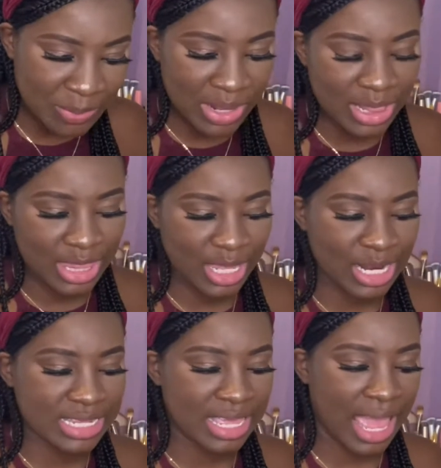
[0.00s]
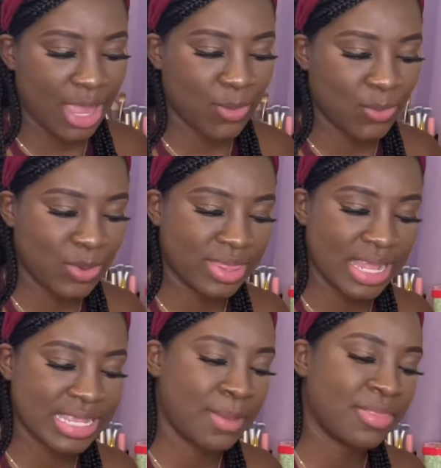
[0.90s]
30, I wrote
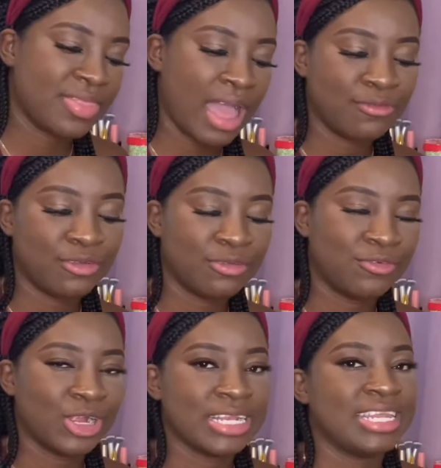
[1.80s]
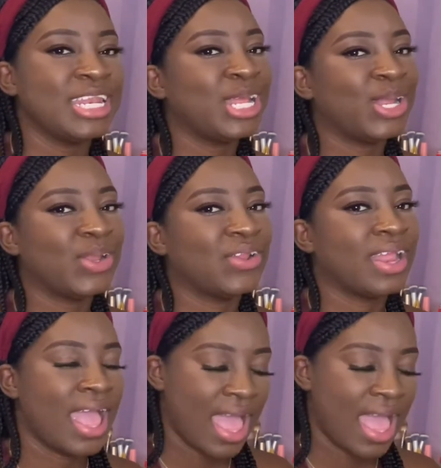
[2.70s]
that I'm thankful for dinner,